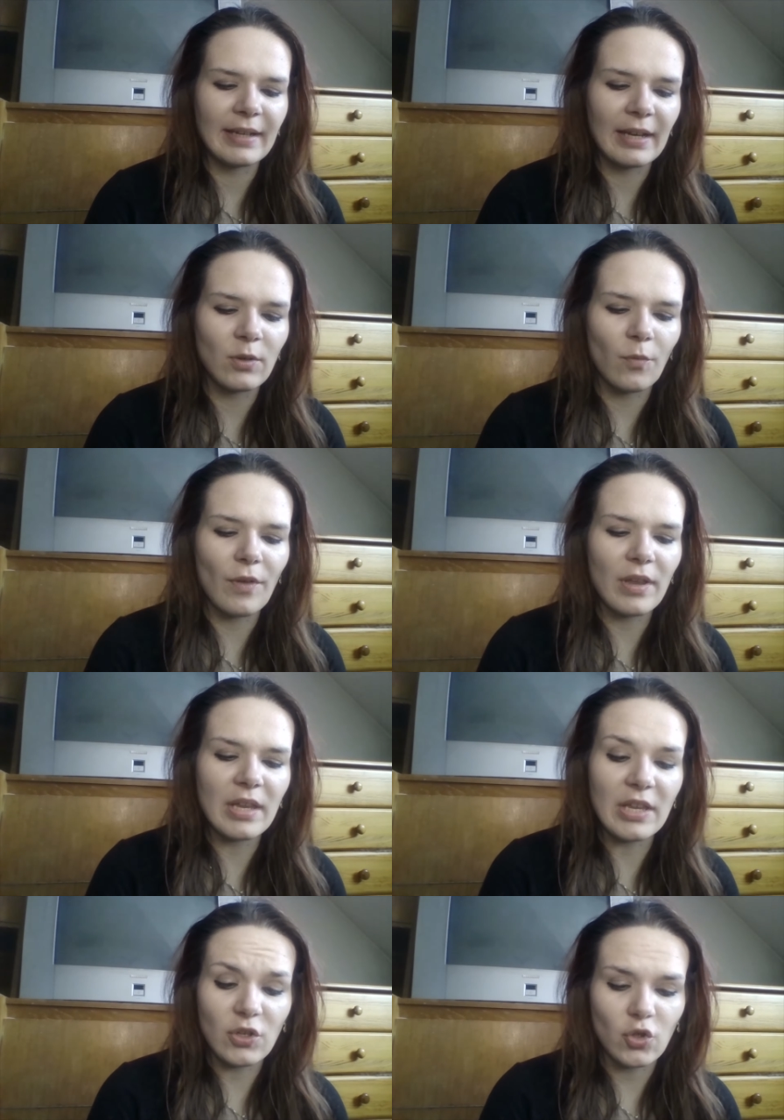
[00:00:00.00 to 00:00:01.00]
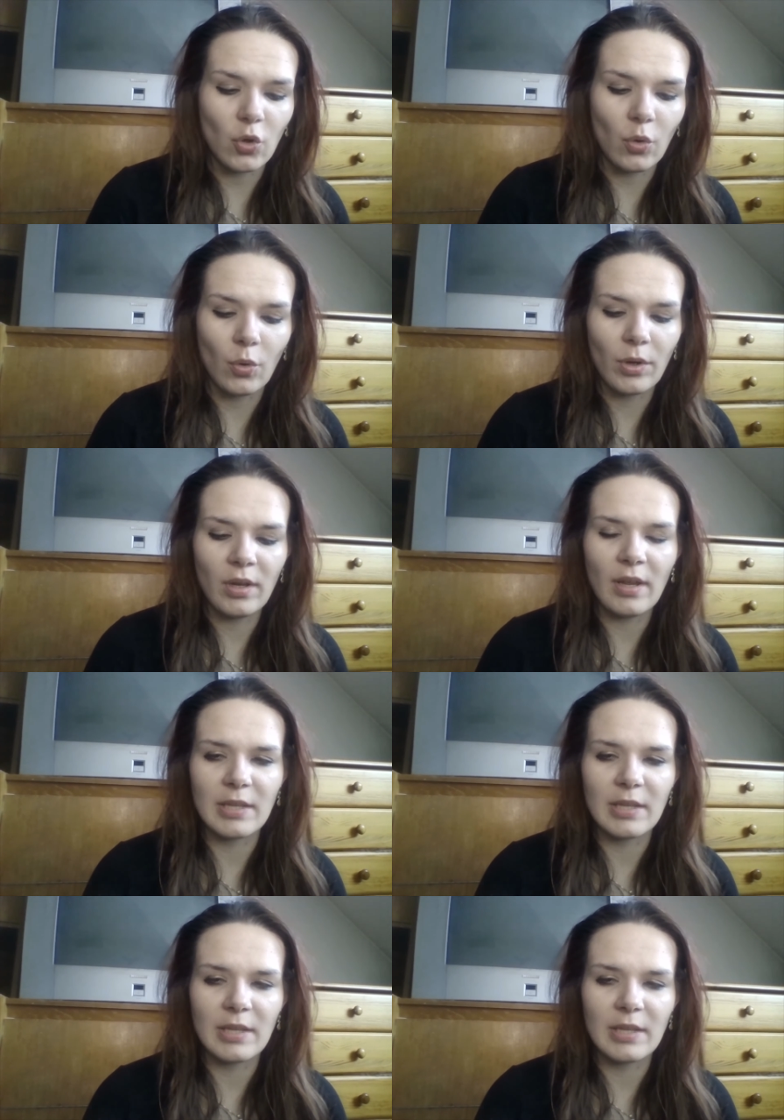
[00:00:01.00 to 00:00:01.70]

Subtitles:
kind of enjoy,